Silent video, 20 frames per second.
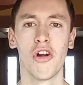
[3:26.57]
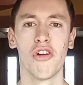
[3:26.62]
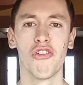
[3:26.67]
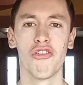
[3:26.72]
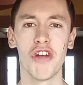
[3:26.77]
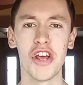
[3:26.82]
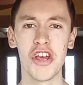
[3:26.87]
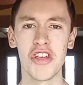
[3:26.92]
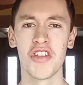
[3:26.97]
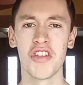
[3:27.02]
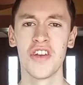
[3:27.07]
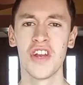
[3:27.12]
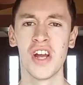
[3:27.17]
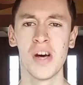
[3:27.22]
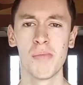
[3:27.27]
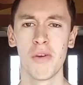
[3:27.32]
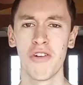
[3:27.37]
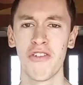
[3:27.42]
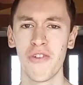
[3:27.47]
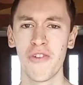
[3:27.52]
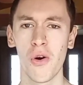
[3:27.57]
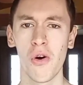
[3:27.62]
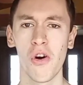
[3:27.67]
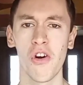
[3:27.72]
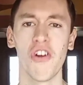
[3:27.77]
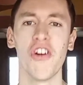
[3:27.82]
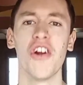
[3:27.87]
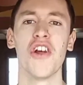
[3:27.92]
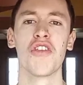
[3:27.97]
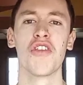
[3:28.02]
Reason number
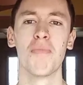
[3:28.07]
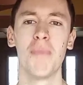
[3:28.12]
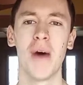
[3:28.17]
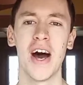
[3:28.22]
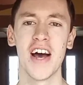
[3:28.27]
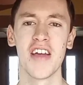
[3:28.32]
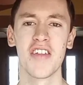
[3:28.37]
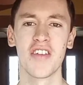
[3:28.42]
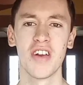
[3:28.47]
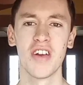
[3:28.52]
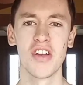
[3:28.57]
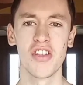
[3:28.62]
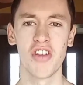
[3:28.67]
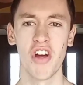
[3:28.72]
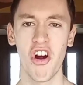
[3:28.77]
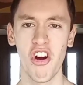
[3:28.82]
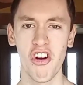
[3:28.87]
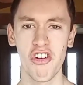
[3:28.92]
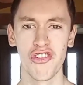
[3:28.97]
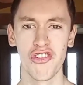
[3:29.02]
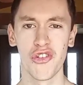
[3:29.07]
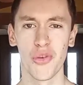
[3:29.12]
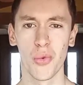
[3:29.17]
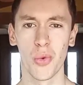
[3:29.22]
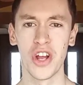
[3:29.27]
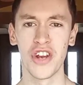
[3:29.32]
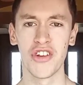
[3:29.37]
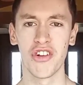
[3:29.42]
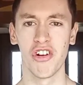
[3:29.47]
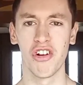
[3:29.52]
4 is Boston's harsh
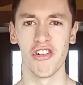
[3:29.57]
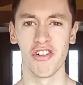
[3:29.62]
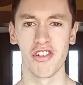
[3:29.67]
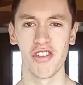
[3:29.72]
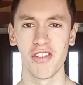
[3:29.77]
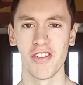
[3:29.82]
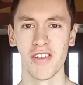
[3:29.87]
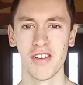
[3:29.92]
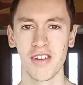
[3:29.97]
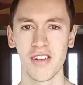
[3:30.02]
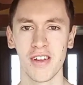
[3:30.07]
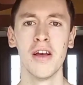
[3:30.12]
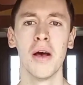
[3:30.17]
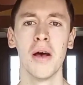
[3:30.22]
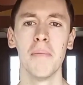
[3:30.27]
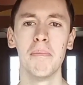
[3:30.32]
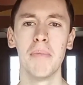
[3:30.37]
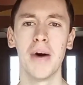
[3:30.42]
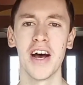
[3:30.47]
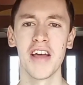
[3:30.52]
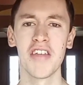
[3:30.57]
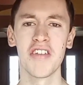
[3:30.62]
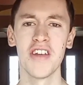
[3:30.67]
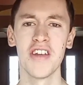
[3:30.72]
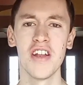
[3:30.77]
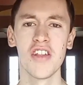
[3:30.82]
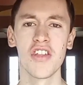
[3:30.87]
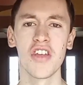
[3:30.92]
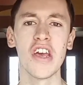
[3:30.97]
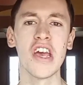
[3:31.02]
winters.
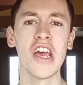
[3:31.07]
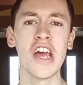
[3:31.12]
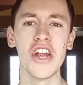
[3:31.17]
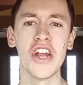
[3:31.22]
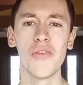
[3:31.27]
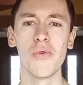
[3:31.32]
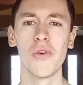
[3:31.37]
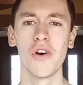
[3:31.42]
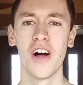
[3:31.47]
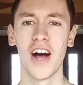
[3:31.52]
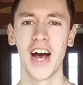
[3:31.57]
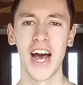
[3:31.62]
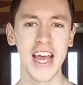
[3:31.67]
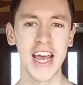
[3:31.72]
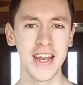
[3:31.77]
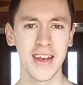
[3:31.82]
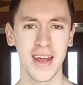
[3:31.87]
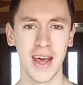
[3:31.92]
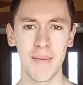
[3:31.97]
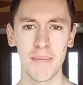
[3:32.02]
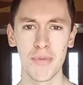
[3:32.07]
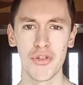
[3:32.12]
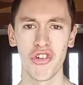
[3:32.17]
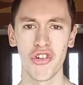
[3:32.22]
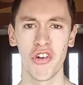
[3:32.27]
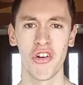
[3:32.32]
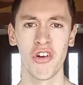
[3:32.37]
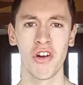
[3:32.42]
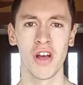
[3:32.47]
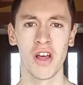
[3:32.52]
Boston's annual high
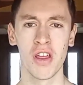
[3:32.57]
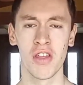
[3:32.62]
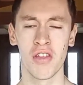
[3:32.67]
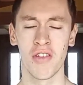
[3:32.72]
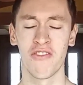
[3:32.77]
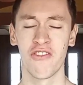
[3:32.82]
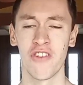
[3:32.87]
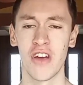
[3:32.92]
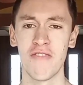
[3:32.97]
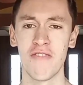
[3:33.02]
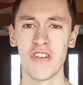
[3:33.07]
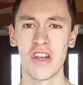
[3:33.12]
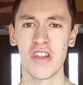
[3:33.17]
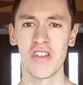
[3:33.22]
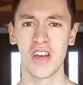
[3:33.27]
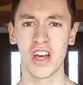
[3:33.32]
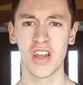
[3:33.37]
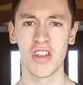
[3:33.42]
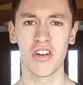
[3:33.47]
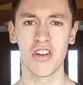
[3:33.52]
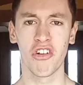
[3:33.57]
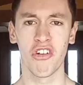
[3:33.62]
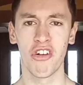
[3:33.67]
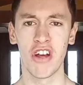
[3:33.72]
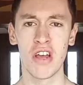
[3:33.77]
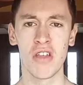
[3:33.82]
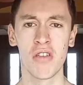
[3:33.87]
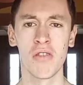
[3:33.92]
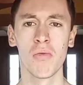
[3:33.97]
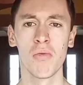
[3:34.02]
temperature is 56
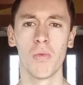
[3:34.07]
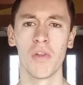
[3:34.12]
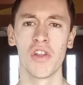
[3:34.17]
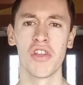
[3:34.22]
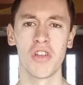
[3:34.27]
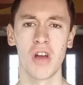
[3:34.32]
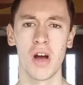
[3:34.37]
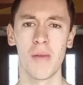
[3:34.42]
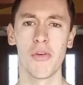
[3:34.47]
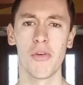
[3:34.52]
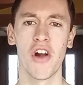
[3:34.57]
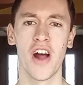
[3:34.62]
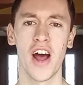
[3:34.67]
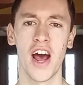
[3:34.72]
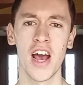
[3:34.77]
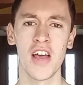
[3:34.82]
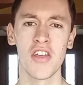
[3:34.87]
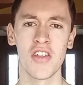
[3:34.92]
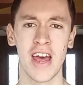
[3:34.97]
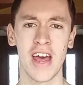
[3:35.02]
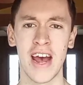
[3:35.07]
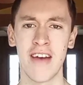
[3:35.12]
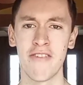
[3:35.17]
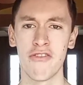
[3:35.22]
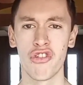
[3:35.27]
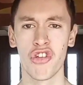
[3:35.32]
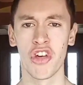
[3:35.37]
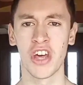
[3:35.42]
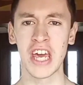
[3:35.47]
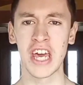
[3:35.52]
degrees, with summer highs
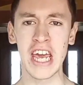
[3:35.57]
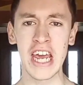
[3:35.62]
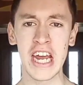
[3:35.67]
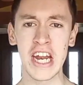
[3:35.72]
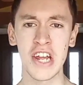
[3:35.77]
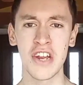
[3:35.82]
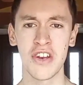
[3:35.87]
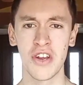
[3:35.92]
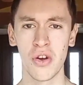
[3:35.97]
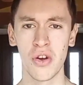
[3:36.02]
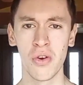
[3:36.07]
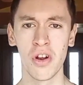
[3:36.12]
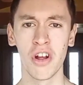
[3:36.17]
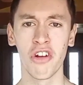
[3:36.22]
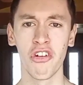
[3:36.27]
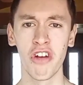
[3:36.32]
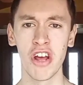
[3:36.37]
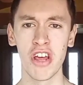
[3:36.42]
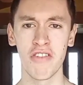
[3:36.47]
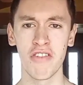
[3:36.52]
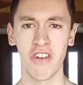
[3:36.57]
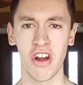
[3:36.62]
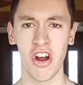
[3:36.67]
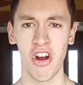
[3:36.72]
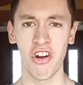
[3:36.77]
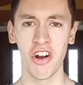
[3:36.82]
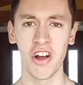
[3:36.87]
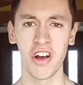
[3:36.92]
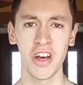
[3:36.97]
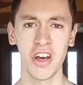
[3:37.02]
averaging 82 degrees
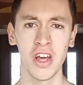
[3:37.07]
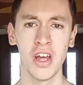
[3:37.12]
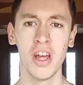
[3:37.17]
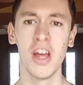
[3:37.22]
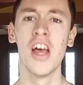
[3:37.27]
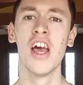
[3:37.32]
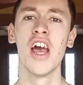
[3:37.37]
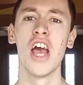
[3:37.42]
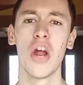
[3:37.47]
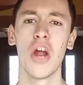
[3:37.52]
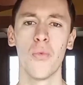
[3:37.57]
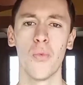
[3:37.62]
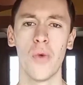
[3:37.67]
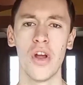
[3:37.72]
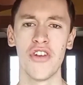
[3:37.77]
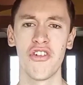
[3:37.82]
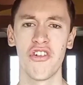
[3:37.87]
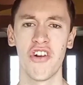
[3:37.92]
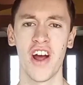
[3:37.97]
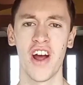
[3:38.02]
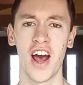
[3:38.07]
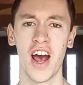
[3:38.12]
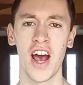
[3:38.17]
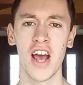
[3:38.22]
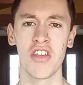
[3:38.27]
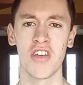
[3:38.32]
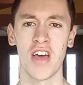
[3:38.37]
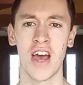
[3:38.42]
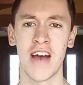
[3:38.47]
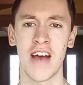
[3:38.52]
Fahrenheit, and winter
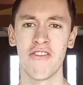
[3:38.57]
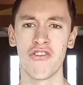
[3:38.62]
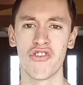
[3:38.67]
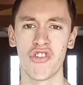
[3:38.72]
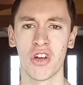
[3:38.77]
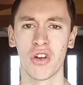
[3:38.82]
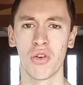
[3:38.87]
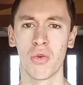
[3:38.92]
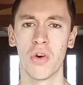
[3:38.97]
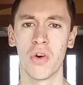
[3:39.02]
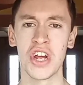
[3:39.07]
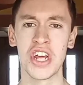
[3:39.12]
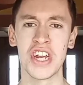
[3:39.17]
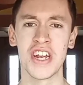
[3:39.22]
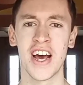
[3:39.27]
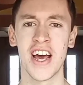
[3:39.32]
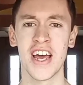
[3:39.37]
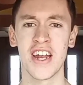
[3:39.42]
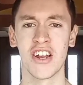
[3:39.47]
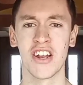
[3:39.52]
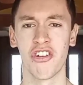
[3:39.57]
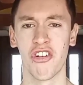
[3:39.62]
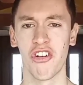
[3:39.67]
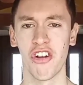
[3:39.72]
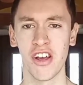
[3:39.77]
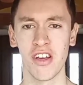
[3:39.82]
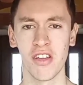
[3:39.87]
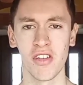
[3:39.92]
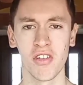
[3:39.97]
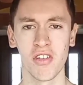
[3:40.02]
highs averaging 29
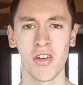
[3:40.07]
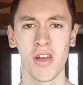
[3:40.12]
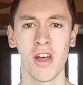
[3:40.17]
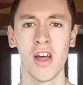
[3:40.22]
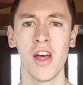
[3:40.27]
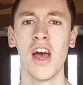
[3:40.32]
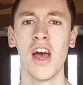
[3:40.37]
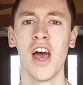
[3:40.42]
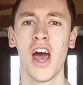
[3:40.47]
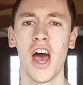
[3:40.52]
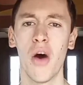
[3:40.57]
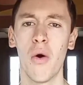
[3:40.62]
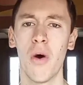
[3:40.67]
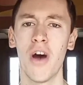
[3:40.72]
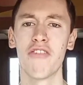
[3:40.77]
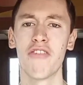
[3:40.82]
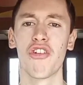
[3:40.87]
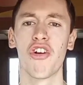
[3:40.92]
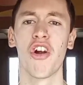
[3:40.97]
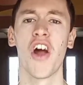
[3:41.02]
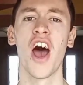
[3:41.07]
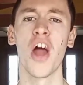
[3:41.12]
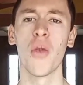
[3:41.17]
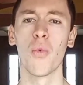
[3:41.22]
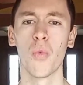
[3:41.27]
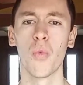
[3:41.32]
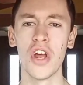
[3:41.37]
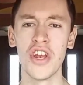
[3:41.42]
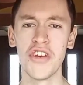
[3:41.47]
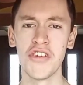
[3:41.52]
degrees. However,
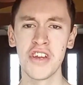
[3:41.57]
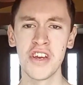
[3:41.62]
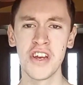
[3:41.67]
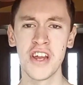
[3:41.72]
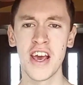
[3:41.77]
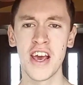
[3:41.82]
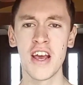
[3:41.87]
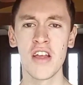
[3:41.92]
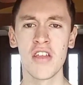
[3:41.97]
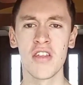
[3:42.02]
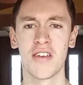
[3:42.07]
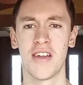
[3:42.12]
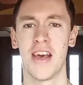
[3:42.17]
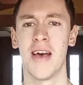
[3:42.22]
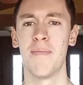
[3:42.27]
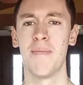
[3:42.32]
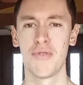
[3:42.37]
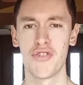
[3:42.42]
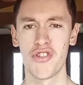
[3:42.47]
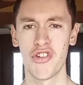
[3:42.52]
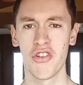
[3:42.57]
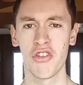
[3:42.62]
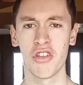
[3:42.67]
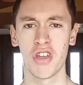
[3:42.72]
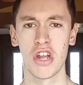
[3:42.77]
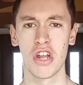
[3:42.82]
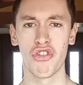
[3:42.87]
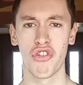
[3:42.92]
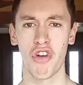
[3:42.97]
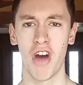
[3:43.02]
on windy days, temperatures
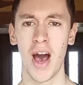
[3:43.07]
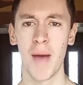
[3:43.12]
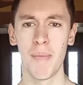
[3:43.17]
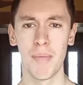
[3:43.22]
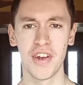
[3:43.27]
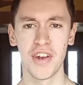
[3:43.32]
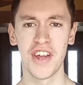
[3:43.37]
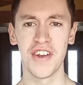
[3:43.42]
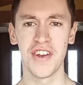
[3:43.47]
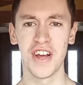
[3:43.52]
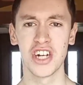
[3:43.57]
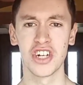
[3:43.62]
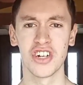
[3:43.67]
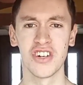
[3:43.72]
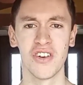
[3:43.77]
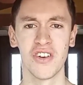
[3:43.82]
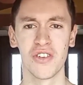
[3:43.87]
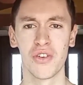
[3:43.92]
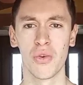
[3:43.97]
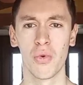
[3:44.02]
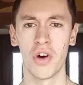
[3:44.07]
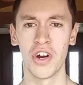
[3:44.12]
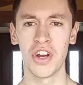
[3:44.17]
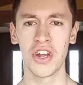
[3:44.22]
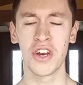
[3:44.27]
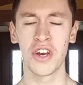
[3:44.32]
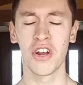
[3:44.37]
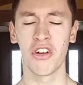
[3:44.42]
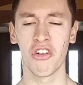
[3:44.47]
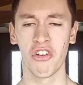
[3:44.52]
can drop an additional
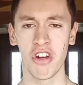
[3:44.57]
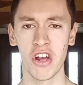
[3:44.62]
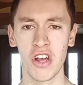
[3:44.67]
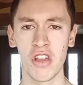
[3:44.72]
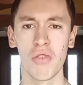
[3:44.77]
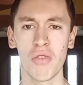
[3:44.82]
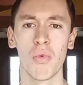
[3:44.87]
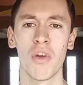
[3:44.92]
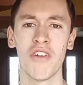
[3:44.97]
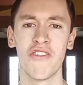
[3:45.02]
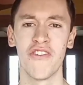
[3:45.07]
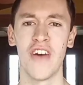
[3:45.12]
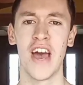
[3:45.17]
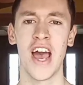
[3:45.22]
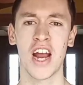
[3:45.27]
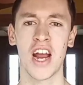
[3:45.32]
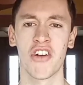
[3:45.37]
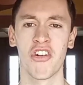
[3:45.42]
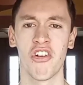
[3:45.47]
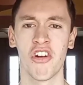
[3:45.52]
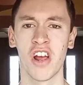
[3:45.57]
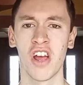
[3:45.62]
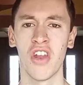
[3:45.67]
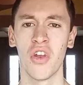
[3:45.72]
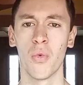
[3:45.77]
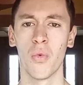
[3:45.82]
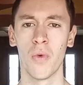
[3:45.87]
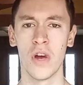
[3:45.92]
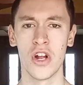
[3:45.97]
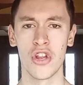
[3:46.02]
20 degrees when factoring in
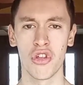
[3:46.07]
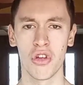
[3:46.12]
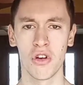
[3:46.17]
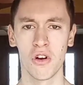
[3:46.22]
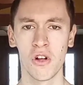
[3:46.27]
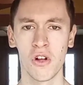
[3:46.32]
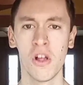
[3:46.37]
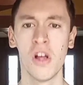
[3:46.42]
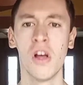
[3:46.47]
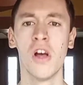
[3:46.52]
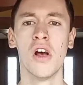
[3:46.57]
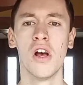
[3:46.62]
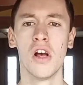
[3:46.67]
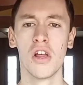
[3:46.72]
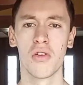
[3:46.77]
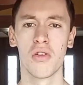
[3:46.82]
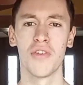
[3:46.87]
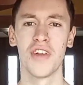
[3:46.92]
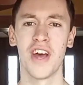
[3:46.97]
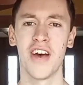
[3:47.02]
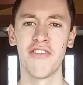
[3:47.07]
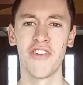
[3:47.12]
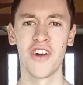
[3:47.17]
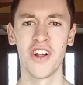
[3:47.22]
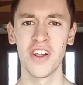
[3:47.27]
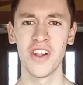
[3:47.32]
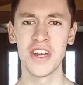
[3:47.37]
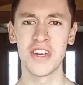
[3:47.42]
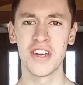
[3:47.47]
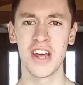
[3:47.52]
the wind chill, so
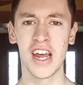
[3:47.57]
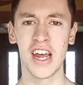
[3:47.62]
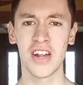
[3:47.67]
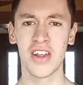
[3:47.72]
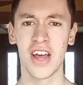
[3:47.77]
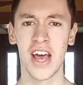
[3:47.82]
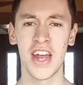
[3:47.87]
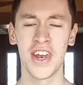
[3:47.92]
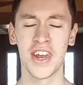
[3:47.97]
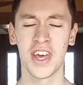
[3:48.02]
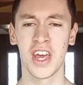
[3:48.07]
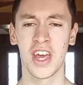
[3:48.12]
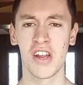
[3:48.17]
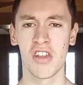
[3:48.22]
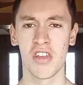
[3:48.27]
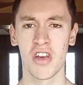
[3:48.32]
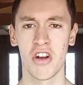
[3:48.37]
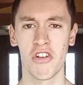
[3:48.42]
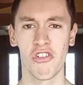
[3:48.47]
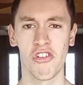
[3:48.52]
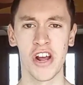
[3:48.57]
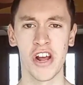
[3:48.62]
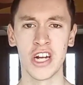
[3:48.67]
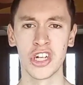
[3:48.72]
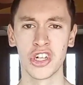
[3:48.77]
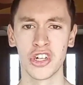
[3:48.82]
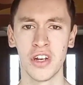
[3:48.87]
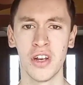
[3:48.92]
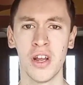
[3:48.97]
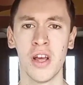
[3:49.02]
definitely take that into
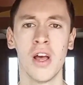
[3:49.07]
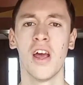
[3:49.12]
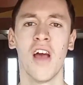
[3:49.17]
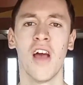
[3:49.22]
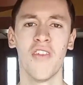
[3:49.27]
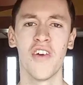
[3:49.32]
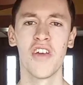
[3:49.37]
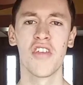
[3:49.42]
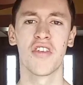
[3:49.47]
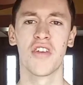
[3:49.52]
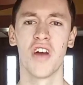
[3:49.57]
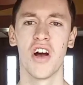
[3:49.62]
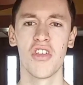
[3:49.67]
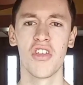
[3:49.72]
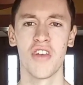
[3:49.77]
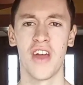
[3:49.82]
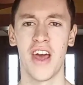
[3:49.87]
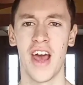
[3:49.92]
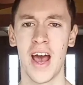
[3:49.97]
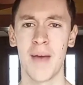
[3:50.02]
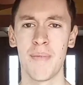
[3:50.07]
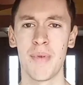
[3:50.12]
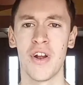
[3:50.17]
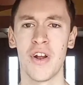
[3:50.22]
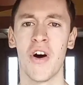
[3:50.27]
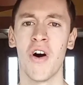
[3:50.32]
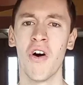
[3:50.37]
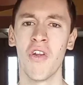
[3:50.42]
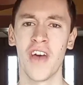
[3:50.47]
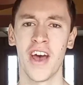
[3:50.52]
consideration, and this doesn't happen
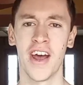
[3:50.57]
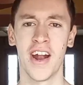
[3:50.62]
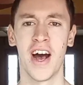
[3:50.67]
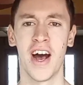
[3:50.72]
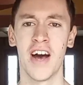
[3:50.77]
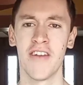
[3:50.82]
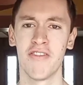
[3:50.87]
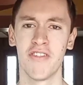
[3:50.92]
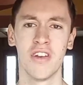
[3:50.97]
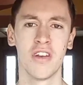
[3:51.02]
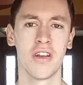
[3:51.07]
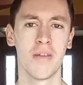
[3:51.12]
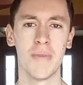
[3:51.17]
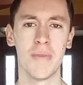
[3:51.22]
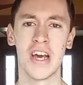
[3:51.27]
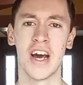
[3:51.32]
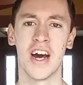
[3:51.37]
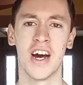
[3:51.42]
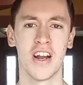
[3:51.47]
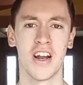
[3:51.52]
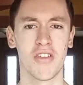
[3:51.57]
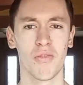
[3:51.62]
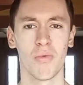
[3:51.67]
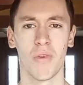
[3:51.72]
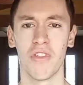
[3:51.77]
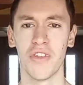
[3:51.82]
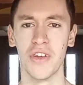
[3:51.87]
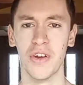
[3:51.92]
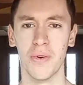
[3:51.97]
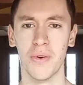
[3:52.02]
all that often, to be honest
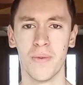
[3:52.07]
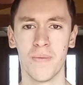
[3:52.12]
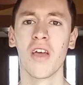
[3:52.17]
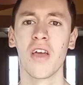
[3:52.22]
with you.